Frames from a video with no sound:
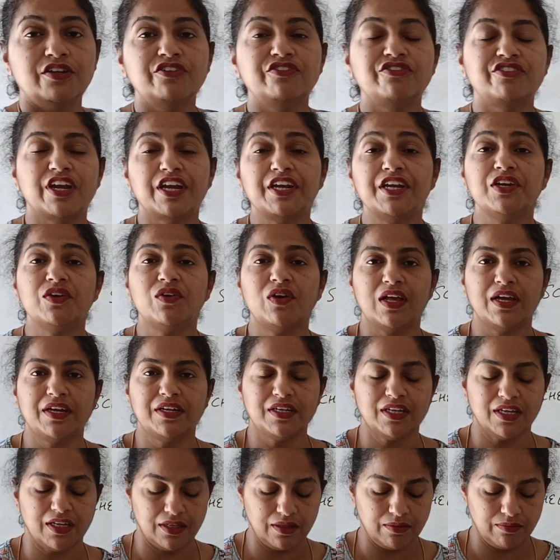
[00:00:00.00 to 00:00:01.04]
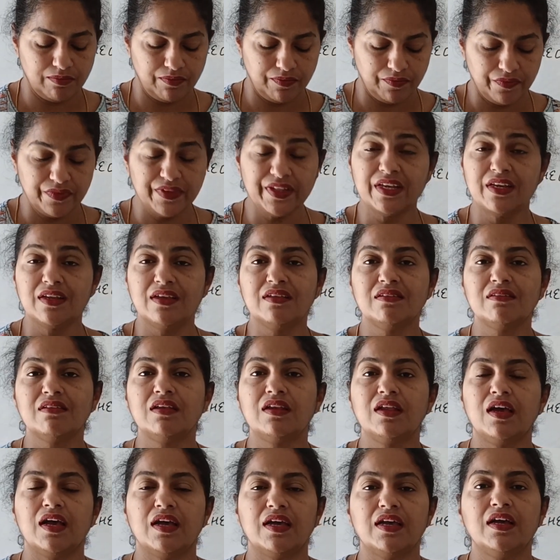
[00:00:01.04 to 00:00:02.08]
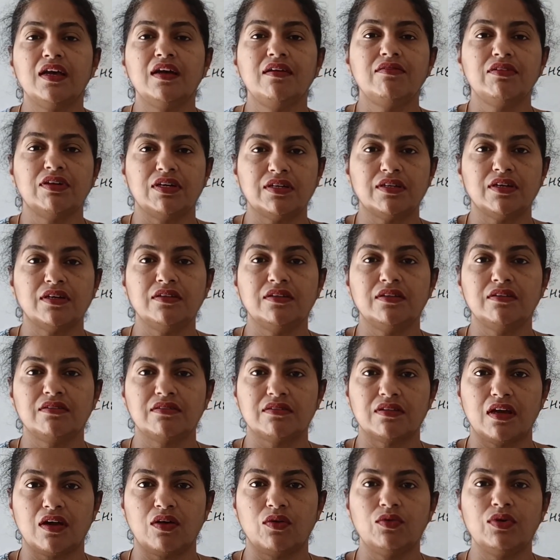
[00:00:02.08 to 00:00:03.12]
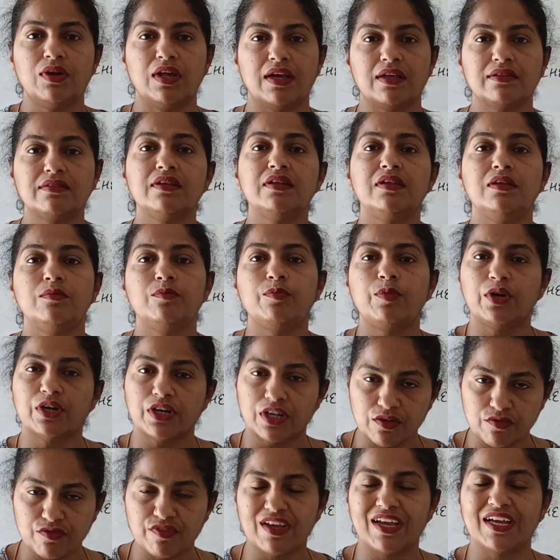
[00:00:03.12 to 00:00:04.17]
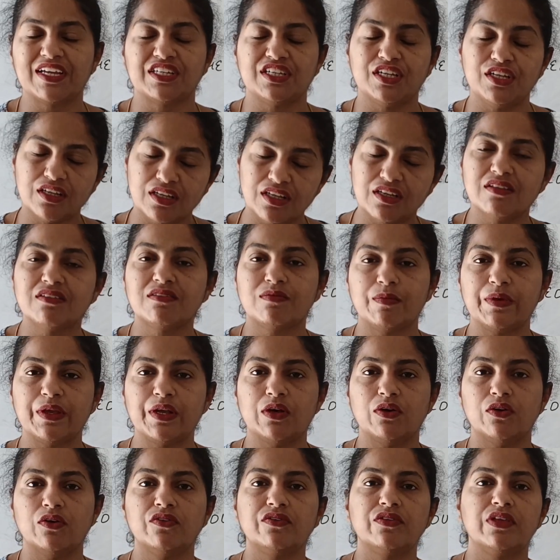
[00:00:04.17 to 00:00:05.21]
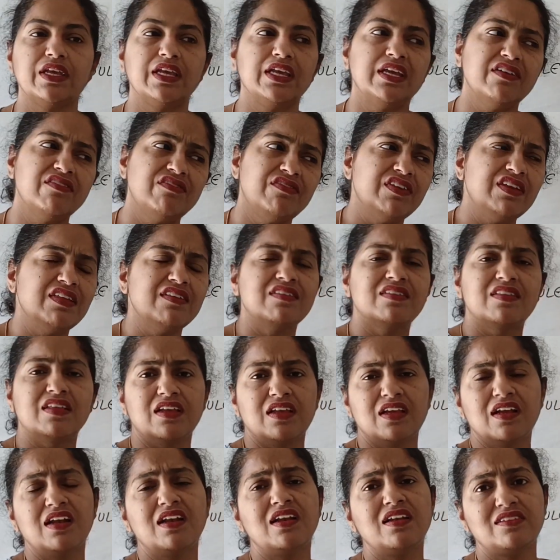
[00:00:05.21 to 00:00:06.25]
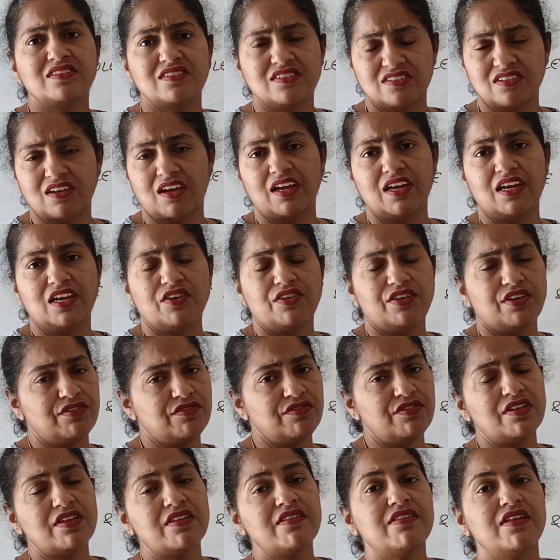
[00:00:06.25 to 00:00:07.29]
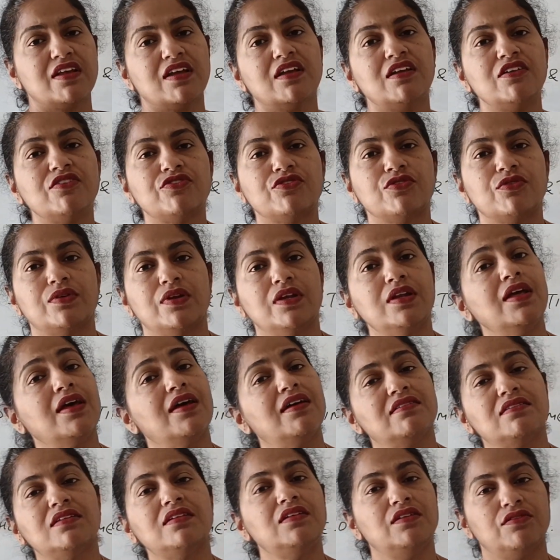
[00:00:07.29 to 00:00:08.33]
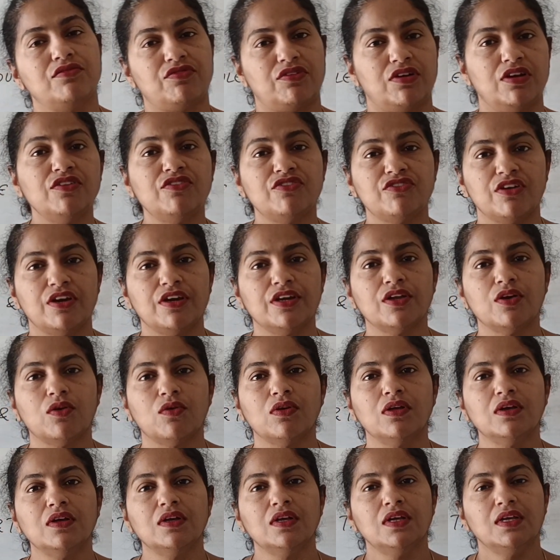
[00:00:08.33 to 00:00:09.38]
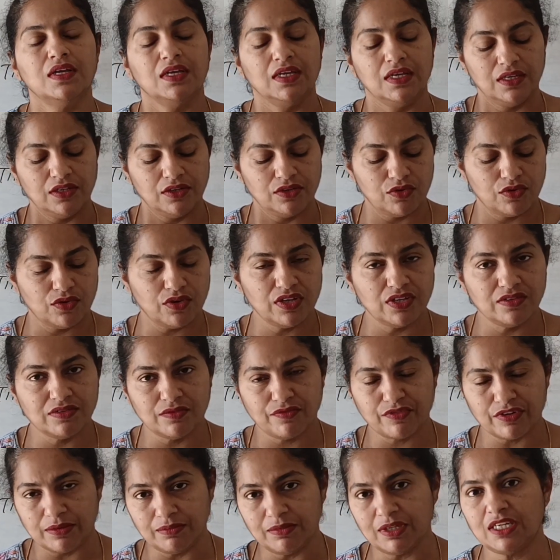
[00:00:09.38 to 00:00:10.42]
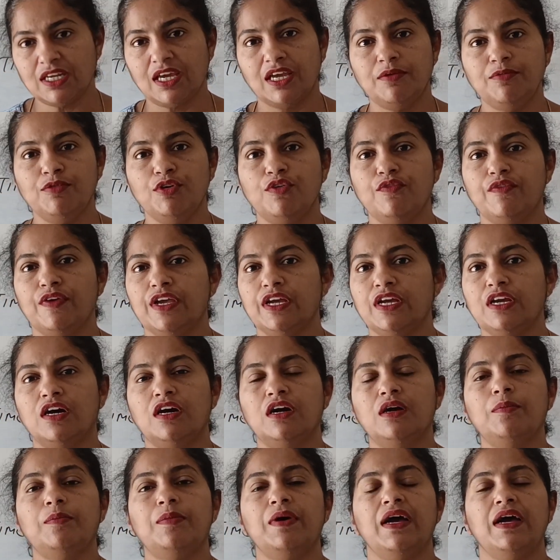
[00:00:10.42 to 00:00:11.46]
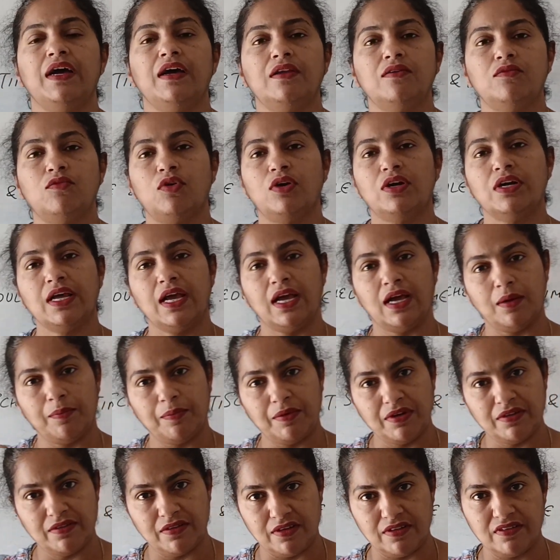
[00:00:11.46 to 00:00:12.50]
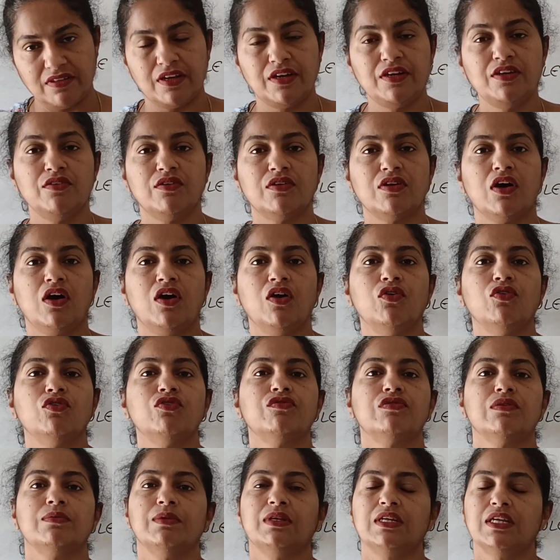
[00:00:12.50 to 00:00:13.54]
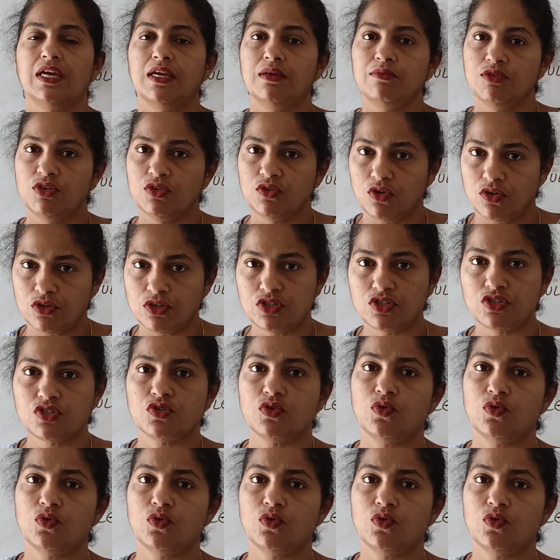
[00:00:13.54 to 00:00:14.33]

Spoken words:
Schedule and time. The reason I have written this down as an important factor is because every single child, every single student has a different schedule. You know, from the time you wake up and what happens inside your house, from the time you go to